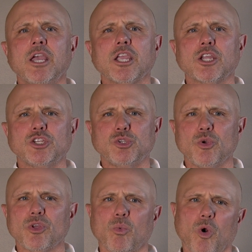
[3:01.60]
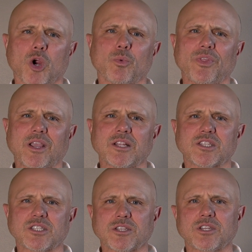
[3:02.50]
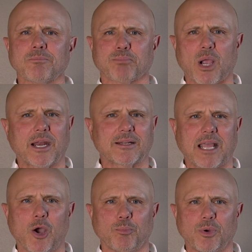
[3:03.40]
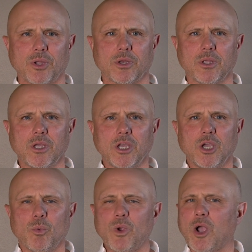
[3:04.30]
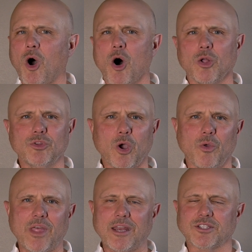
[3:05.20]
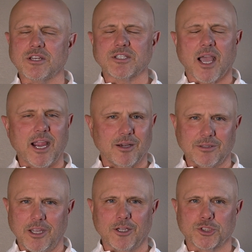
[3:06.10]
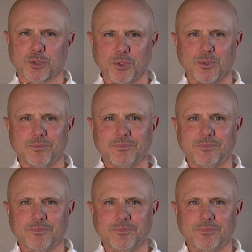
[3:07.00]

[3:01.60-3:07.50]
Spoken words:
can do the work with a consistent product output. We all know that is entirely untrue.